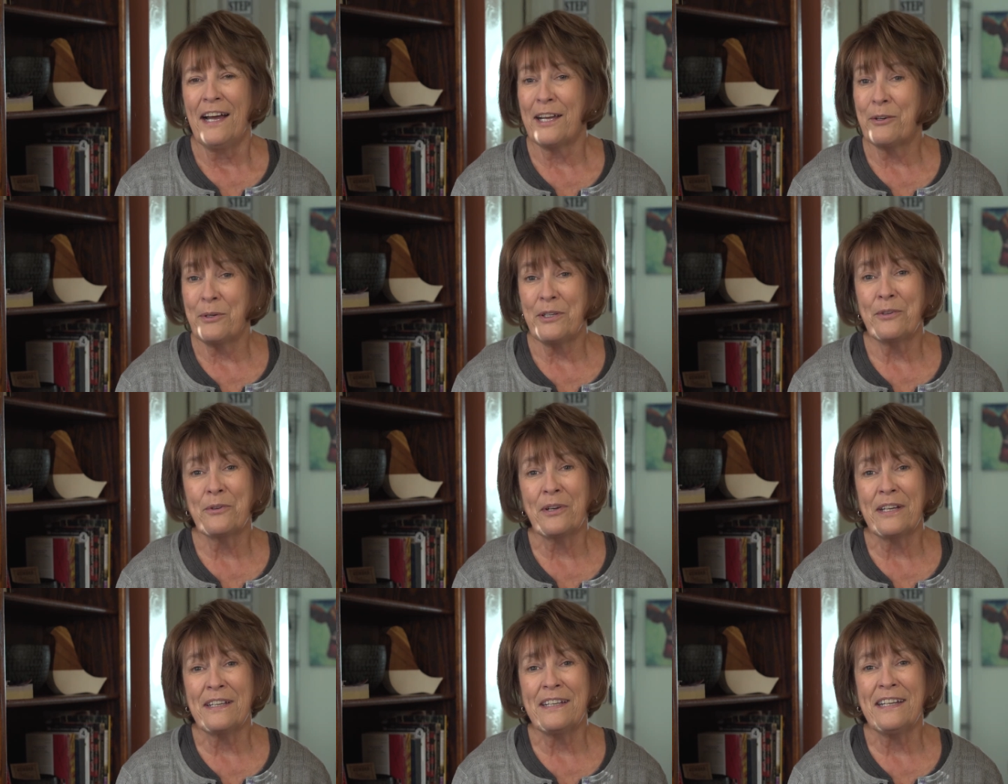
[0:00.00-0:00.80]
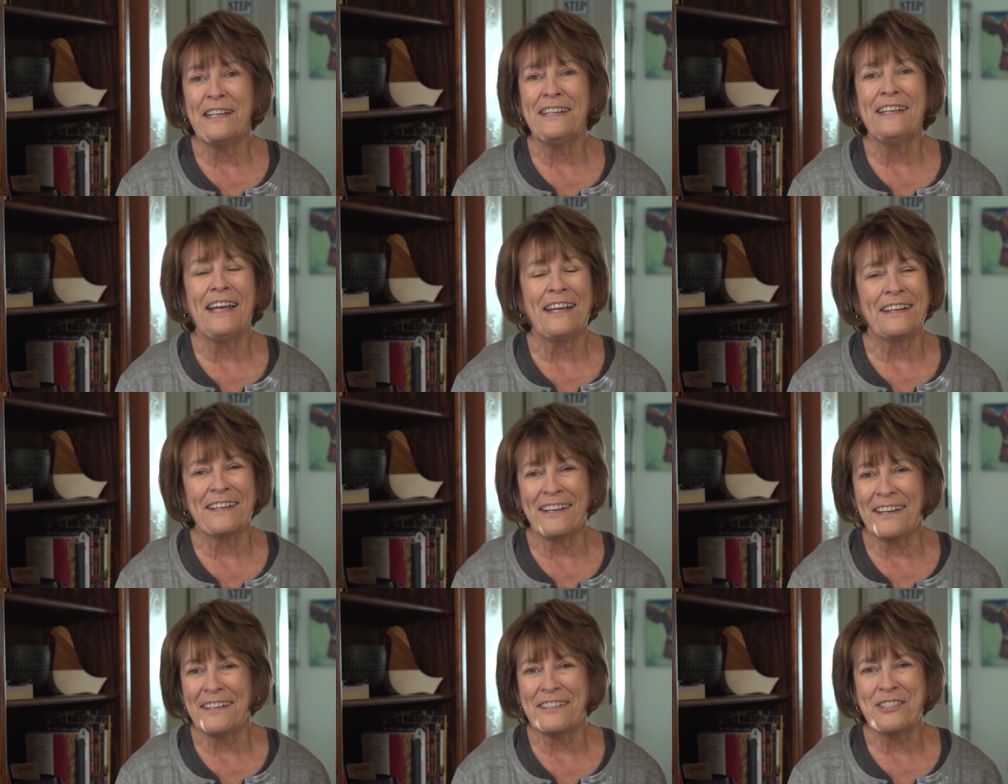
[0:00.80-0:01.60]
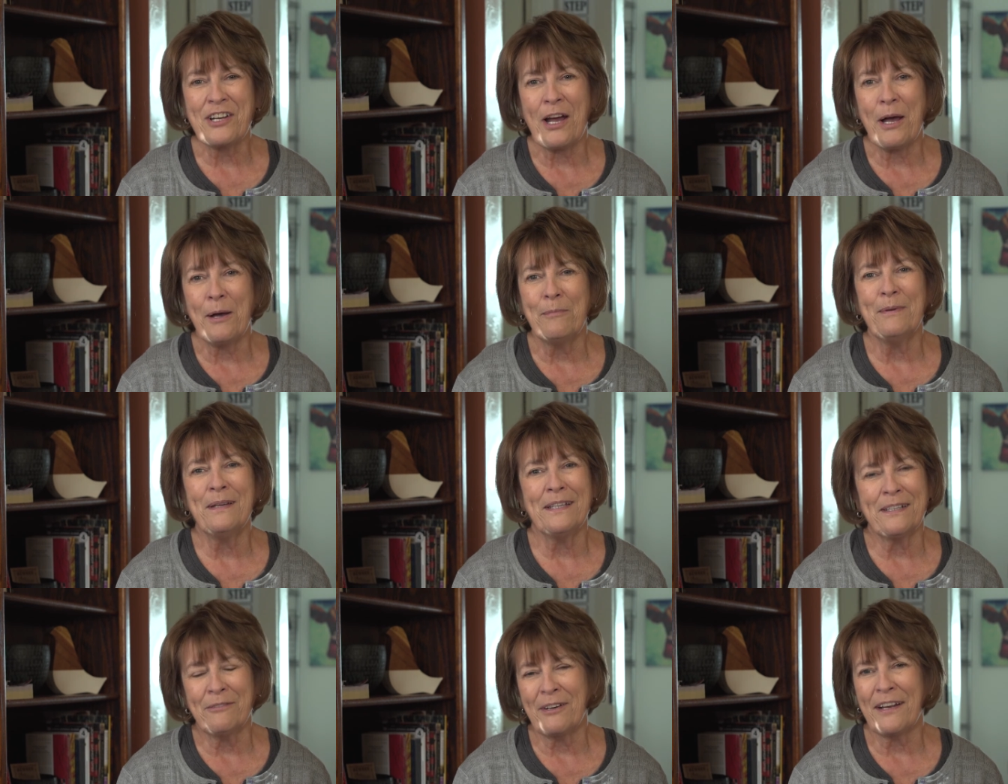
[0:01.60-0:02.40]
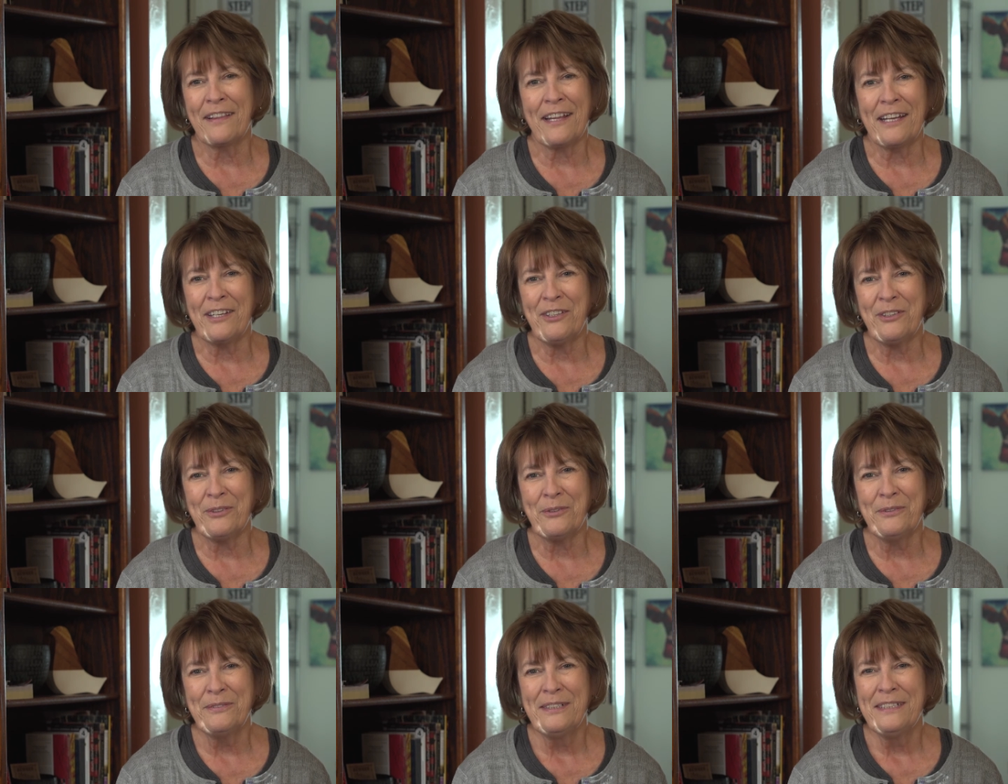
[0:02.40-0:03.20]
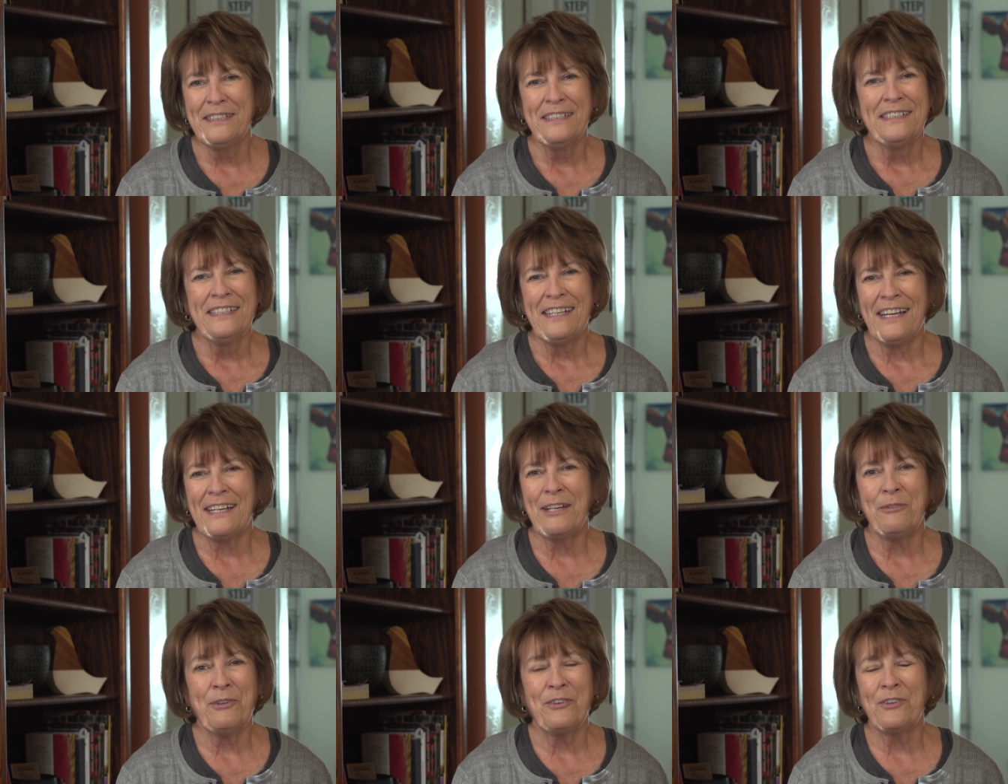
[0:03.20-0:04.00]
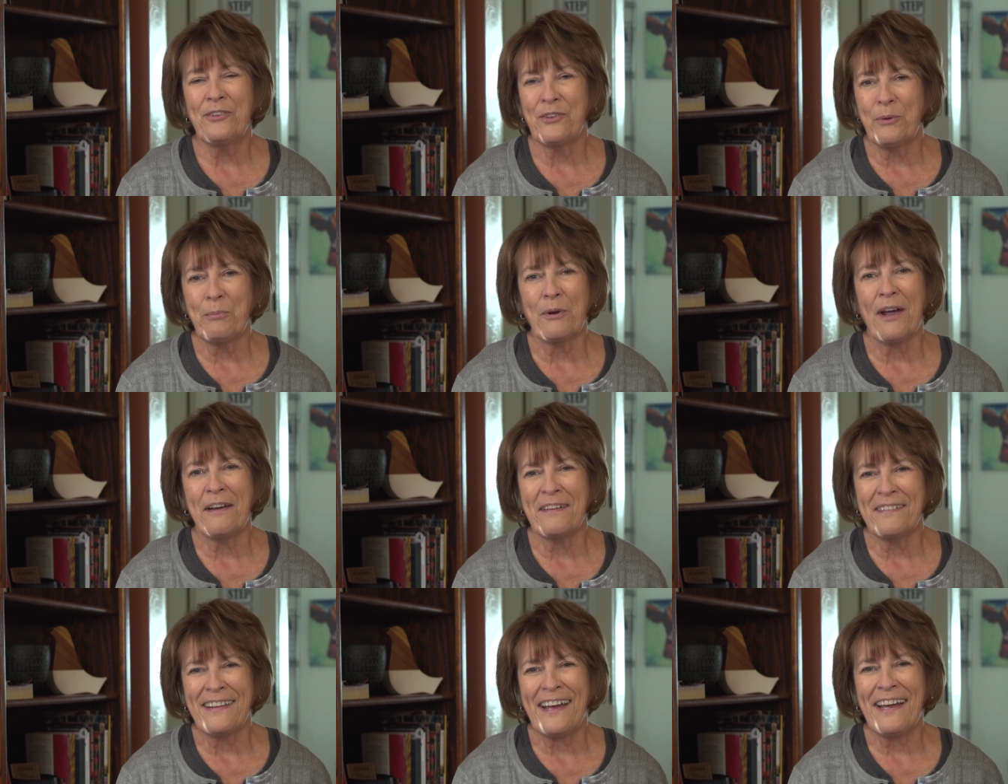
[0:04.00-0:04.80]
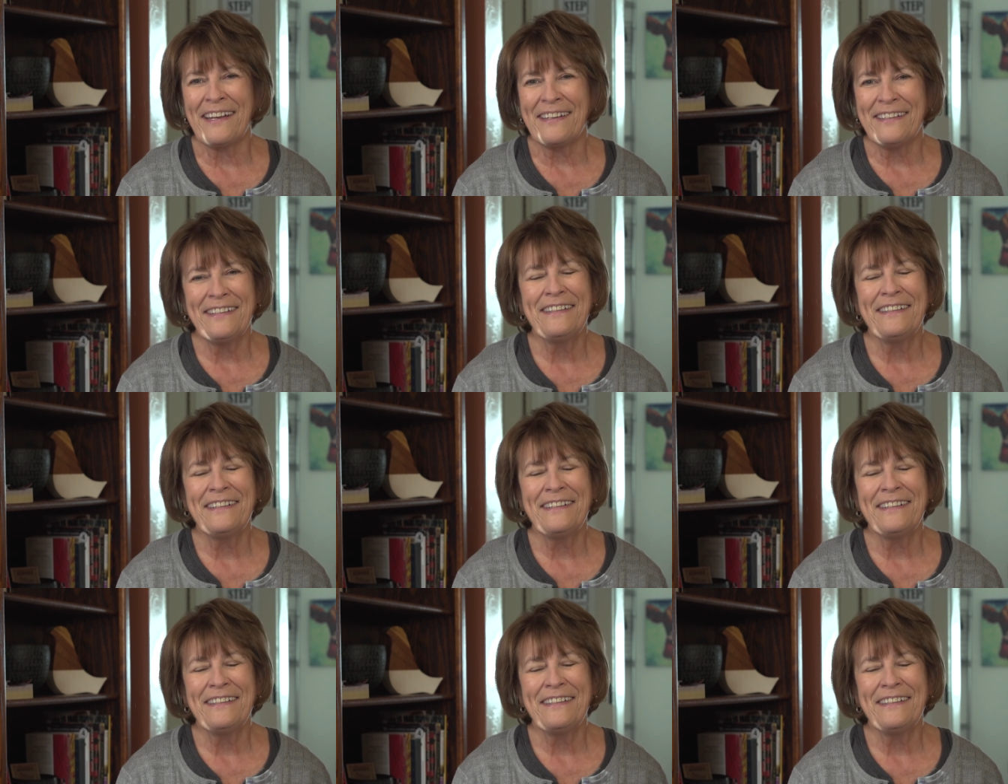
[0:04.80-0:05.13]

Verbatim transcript: I quit drinking and I got a job and I want to thank you. And he was just so proud of that.